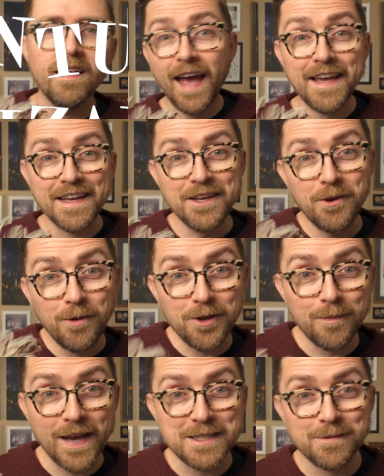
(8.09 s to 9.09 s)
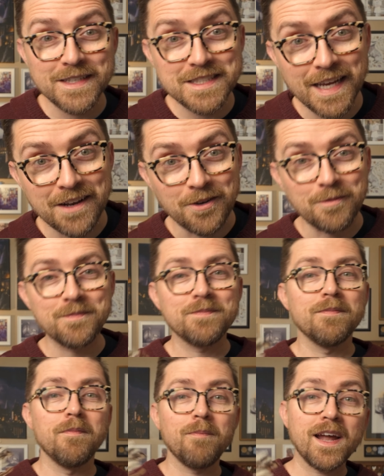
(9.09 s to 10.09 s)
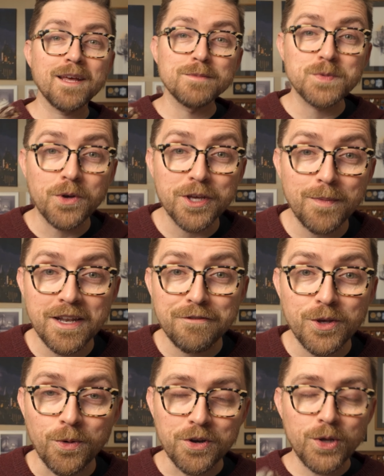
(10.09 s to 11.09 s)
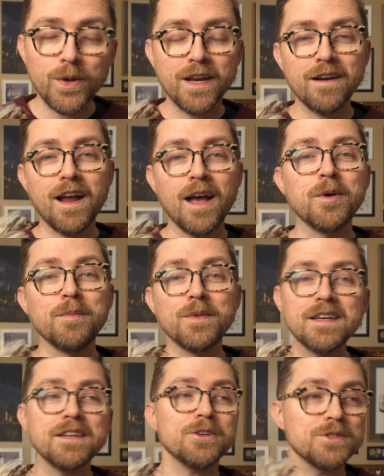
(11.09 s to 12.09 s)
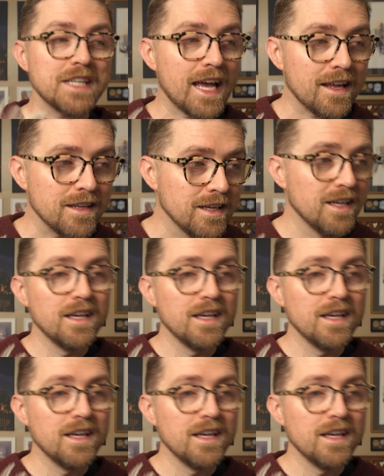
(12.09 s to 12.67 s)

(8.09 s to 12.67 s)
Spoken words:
Hey, welcome back to my channel. My name is William, and if you are new here, I'm a millennial dad